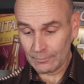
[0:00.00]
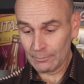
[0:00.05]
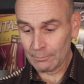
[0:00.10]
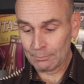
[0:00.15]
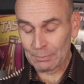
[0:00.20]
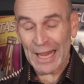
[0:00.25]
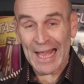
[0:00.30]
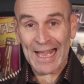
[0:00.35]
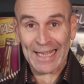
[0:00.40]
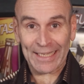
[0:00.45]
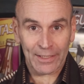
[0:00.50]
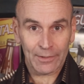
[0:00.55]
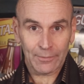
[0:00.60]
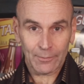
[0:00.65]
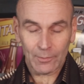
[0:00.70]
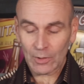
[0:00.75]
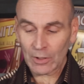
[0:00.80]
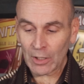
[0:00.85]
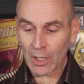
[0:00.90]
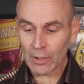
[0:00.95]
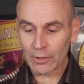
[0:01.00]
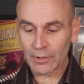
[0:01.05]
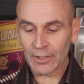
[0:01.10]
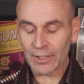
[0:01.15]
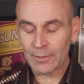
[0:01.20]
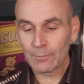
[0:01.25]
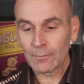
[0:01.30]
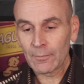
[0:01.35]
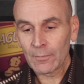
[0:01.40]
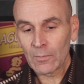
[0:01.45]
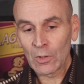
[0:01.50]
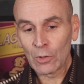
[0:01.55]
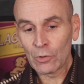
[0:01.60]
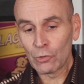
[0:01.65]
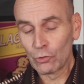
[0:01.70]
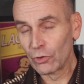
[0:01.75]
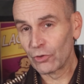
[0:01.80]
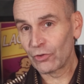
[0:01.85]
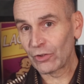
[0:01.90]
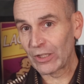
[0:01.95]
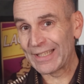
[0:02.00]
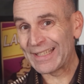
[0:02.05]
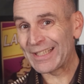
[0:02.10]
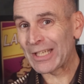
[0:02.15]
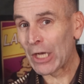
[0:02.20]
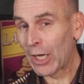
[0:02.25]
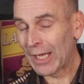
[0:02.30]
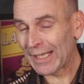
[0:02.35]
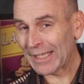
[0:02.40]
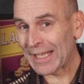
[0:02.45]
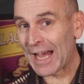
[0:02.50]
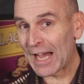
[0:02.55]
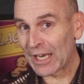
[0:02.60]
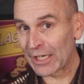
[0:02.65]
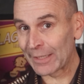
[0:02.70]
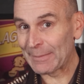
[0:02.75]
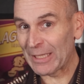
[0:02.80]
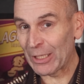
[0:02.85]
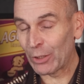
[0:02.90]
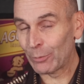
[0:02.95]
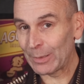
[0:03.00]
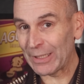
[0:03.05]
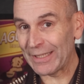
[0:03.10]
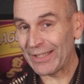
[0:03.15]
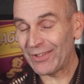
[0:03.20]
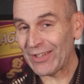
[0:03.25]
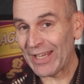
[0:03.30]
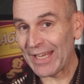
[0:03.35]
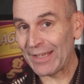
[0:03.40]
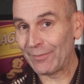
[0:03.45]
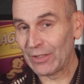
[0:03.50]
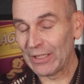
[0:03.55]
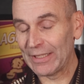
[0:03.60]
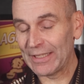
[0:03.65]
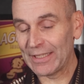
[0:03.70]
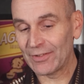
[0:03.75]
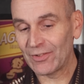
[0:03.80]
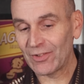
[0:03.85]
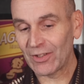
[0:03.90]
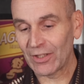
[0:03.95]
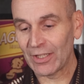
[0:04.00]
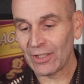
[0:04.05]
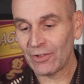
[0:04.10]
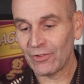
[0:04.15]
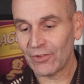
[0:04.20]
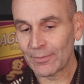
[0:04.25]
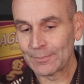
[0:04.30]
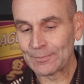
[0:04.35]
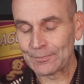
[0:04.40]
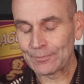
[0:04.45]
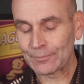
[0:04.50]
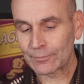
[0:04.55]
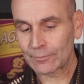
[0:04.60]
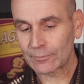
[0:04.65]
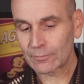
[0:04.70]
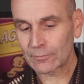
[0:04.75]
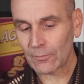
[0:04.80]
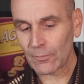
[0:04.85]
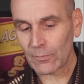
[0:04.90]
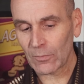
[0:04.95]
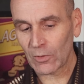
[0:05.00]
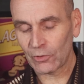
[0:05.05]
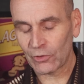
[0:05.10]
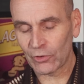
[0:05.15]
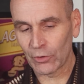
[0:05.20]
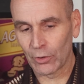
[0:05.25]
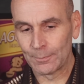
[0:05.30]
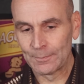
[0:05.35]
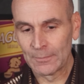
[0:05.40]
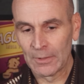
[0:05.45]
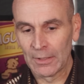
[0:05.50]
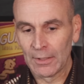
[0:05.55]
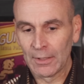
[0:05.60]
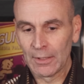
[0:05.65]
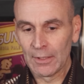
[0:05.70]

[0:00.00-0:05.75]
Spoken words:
black colourant, usually caramel plays heavily into this. So